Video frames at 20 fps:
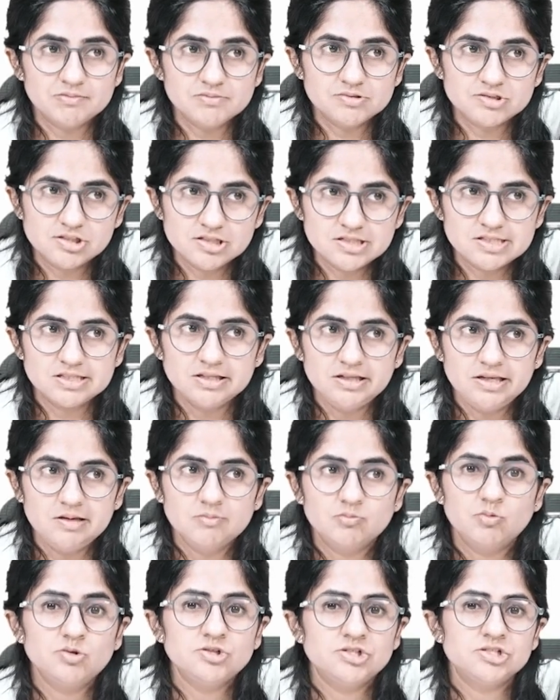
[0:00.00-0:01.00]
just the
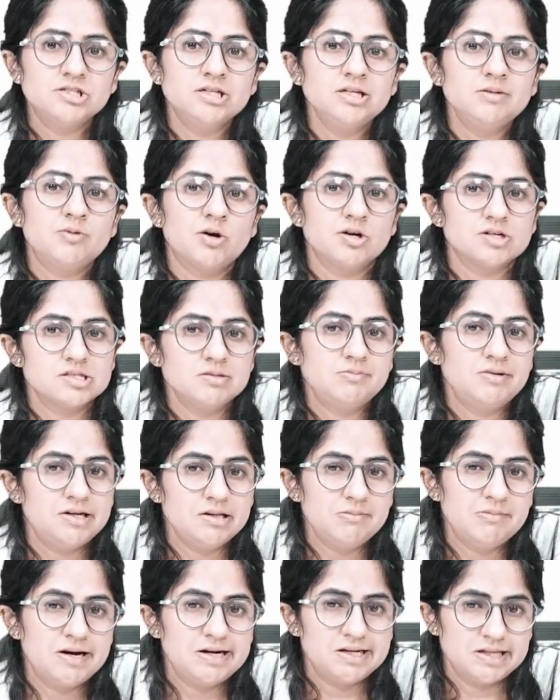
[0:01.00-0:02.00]
emotional
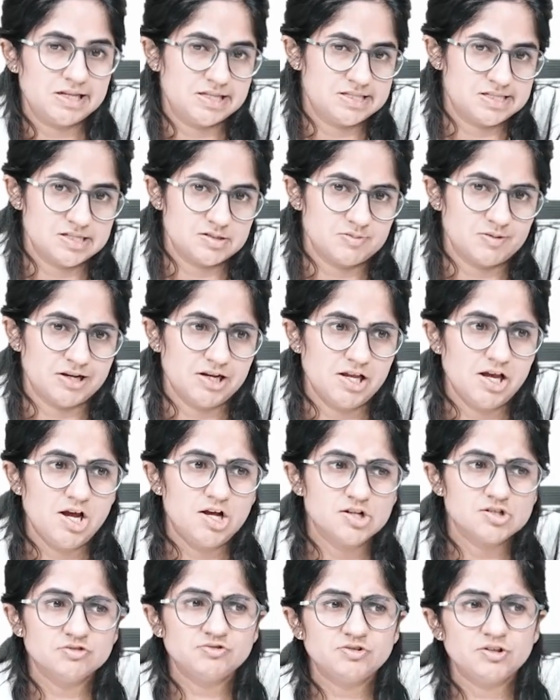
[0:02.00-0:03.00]
proximity maintenance as well.
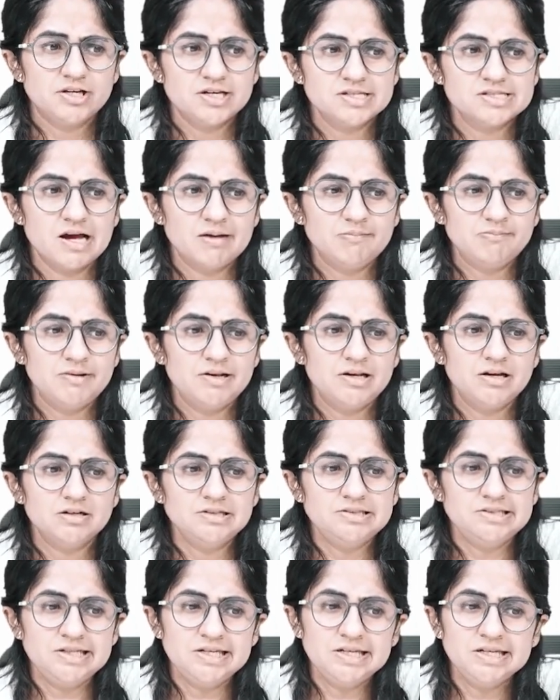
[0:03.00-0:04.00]
So, for example,
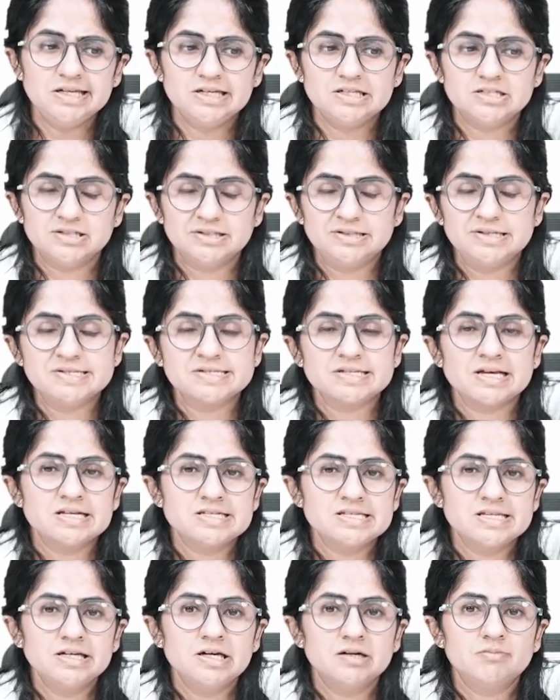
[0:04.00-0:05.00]
a teenager
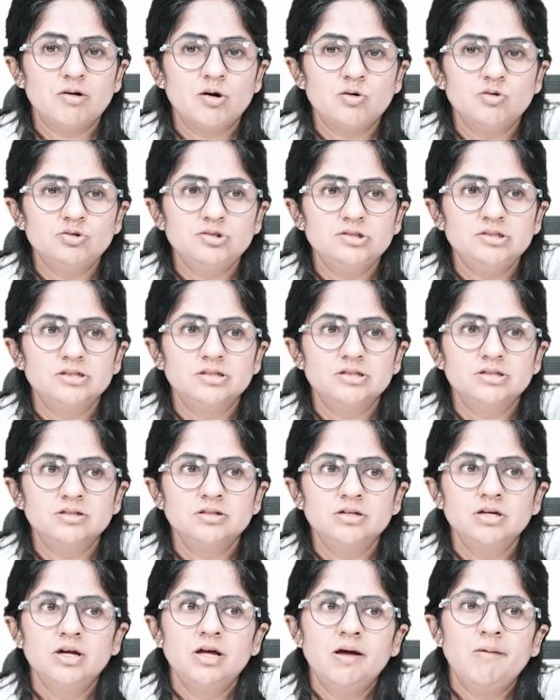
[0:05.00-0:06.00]
discussing about
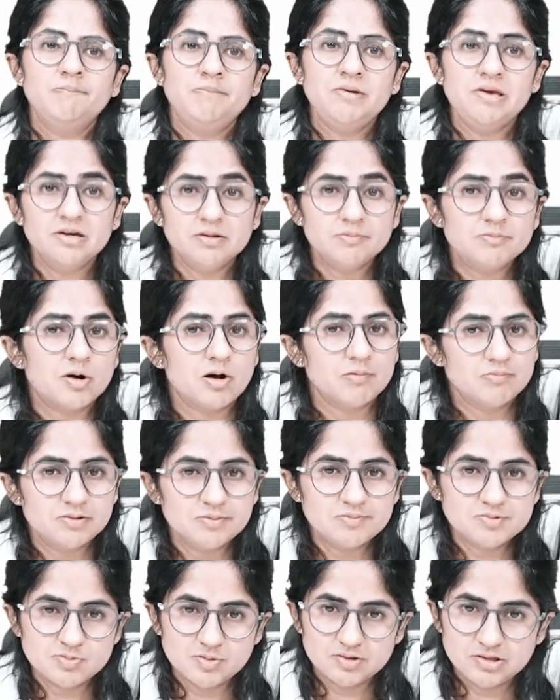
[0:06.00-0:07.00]
the peer
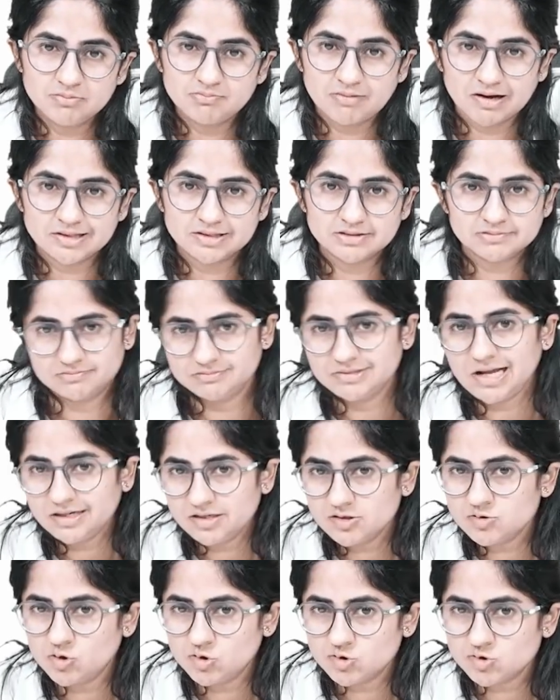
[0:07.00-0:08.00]
problems with the mother, that
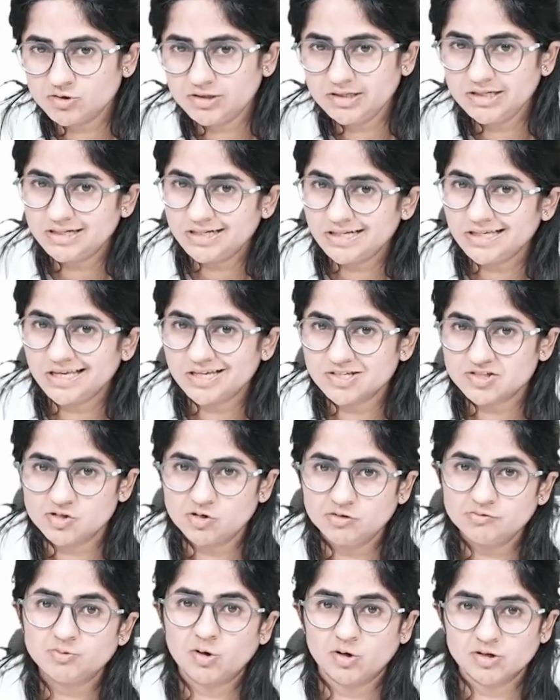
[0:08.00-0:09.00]
is also an
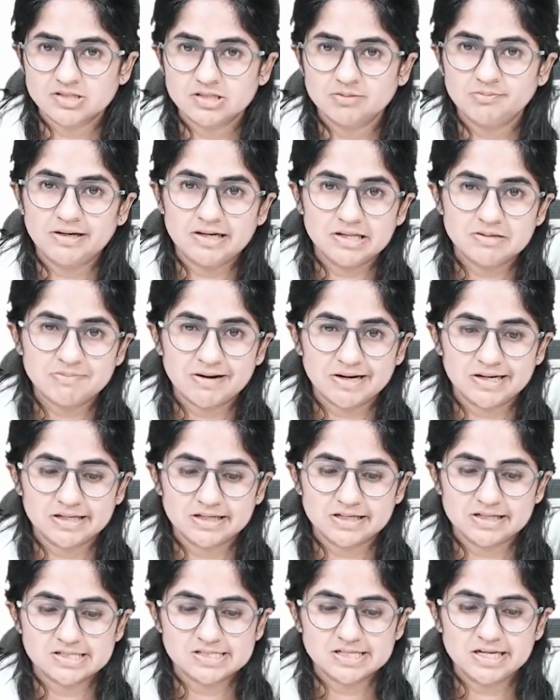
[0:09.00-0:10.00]
indication of proximity
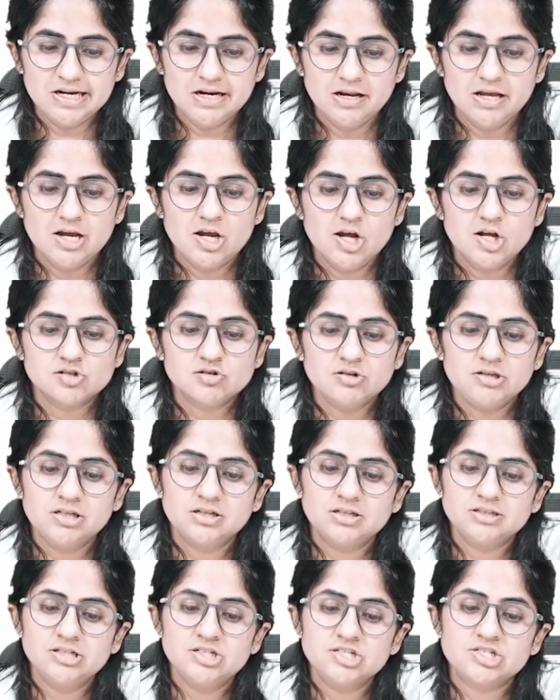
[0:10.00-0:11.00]
maintenance, right? So,
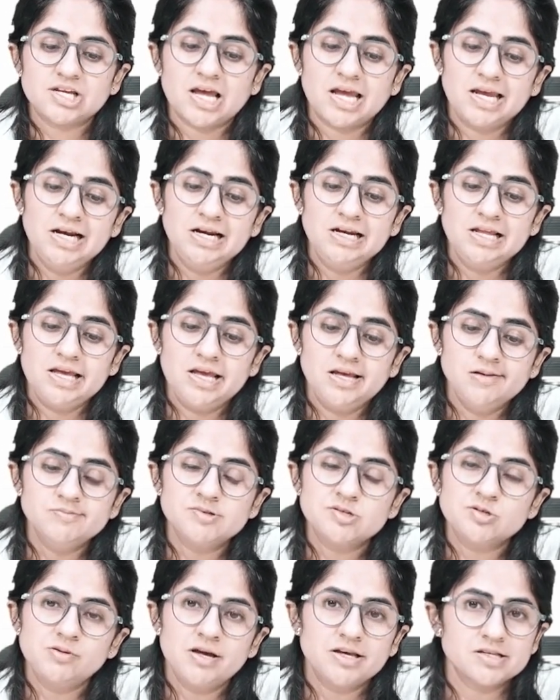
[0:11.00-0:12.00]
here the child
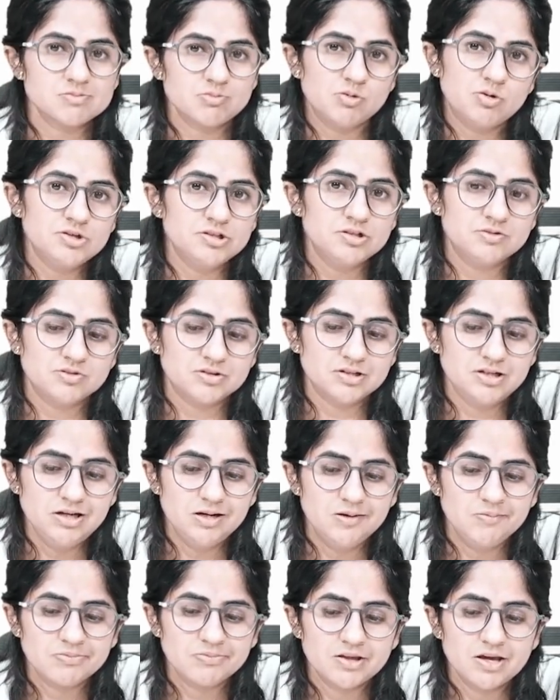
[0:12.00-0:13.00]
aims to explore the world,
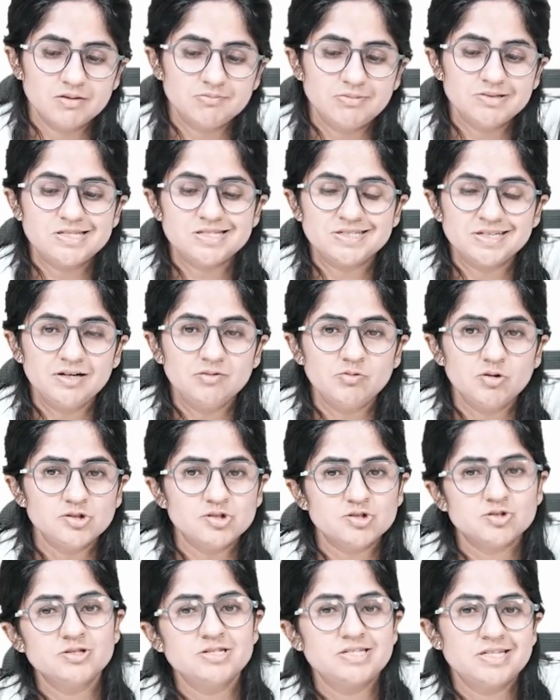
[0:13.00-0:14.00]
but still
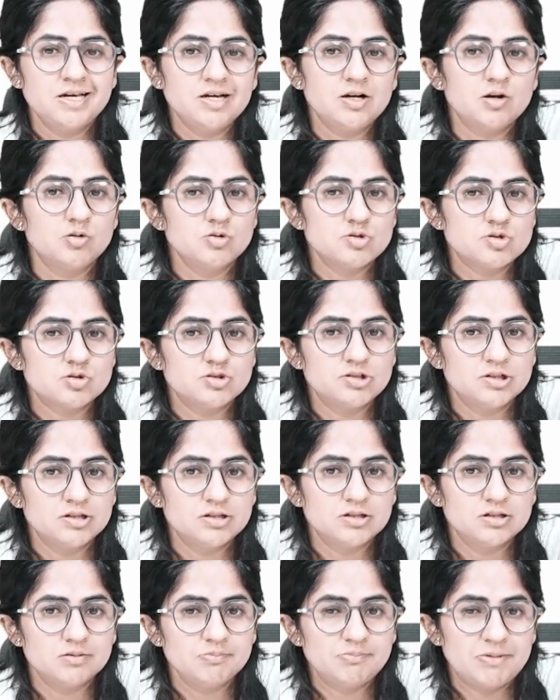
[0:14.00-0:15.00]
wants to stay close to
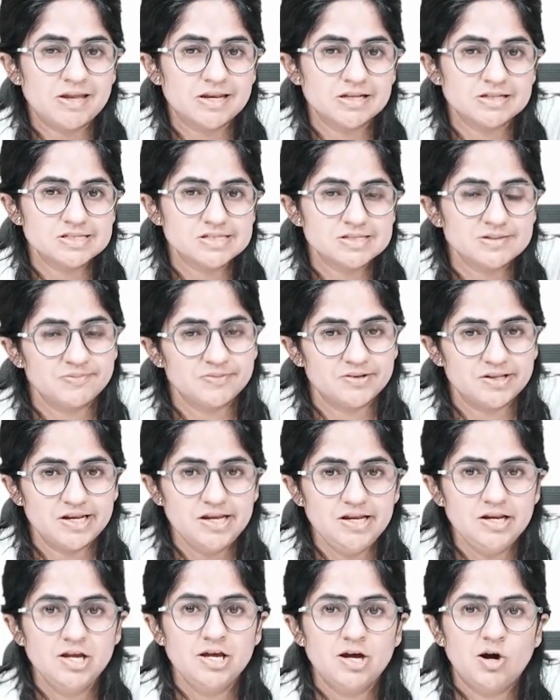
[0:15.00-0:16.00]
the parents,
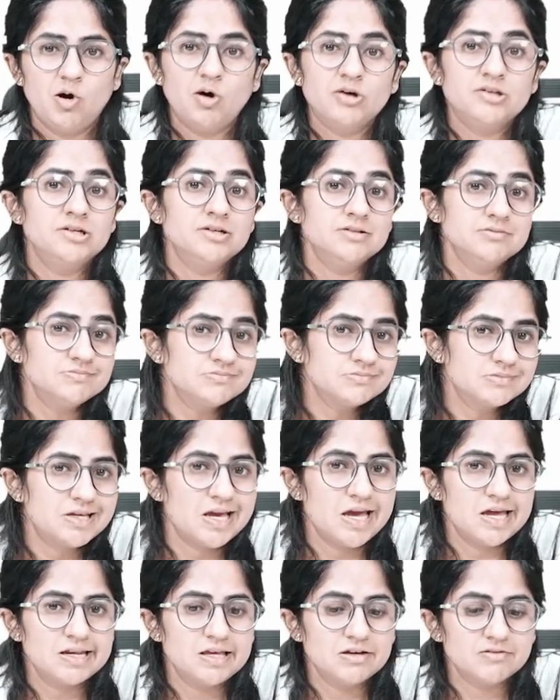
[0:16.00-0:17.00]
right? Or the
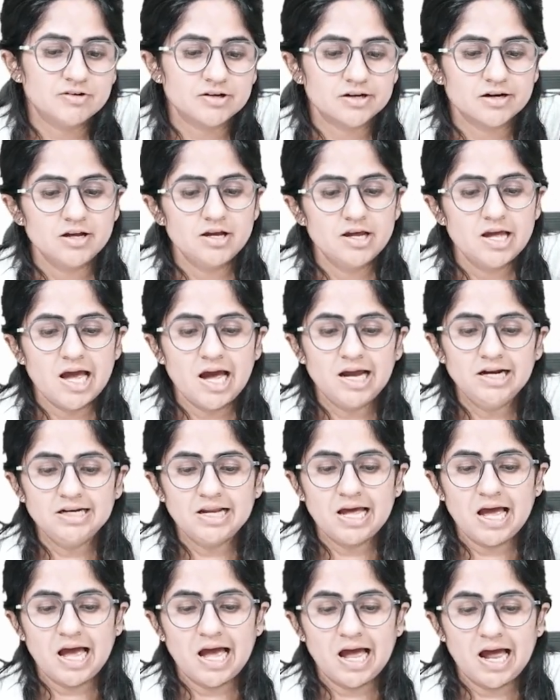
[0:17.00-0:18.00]
caregiver. And
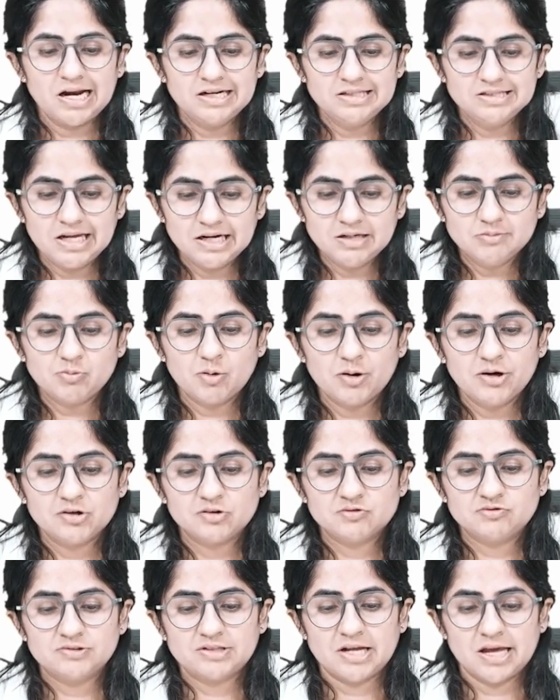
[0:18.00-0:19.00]
at that point
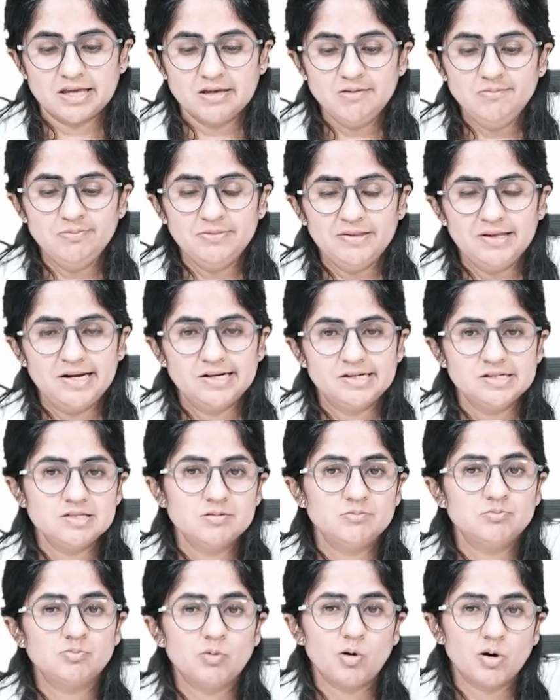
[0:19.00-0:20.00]
of time, it is
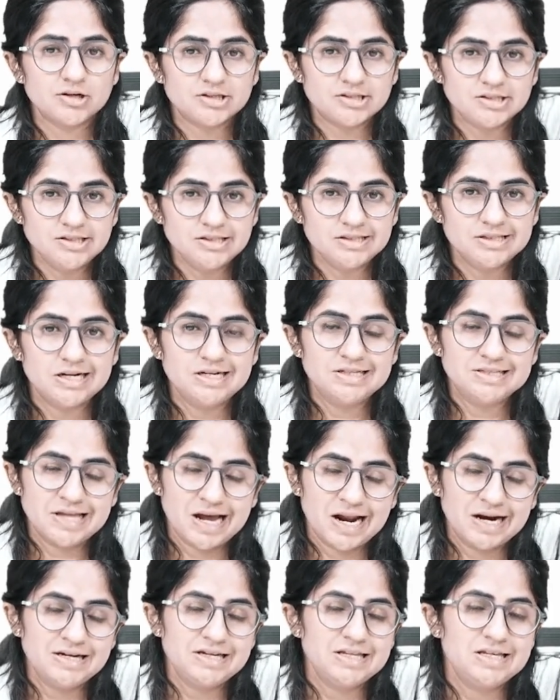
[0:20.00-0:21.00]
important that
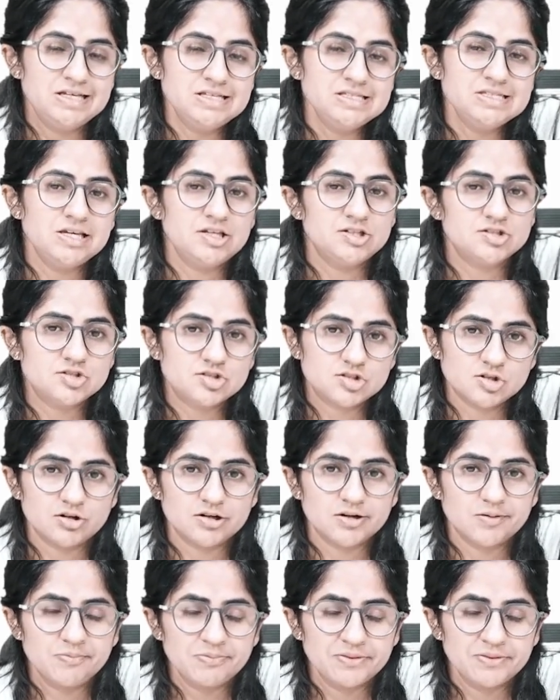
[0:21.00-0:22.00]
that is ensured.